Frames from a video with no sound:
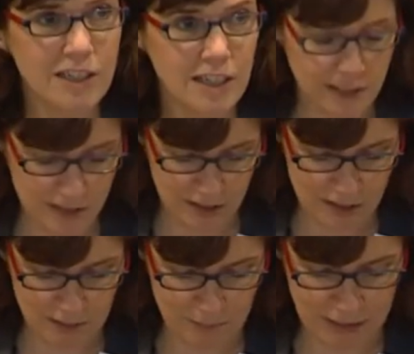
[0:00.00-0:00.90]
and
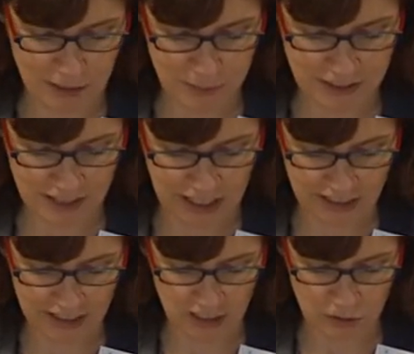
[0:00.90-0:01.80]
my deepest
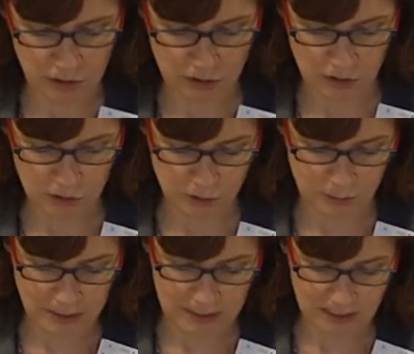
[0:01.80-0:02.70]
thanks go also to
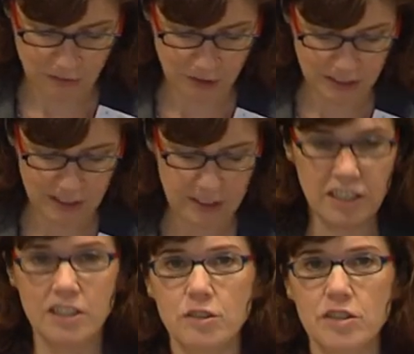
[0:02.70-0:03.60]
Minister Friedrich
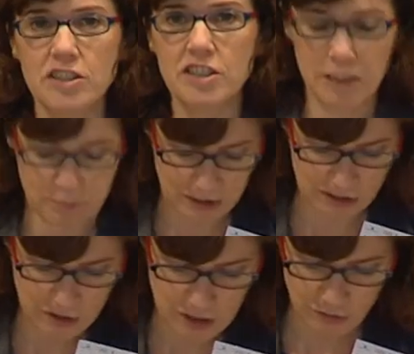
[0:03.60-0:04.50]
and to the State
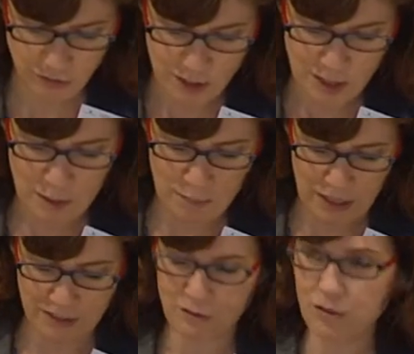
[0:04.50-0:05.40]
Ministry of
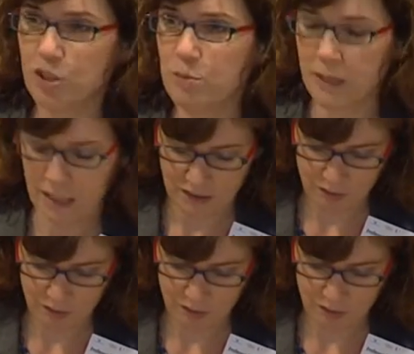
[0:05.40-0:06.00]
Baden-Württemberg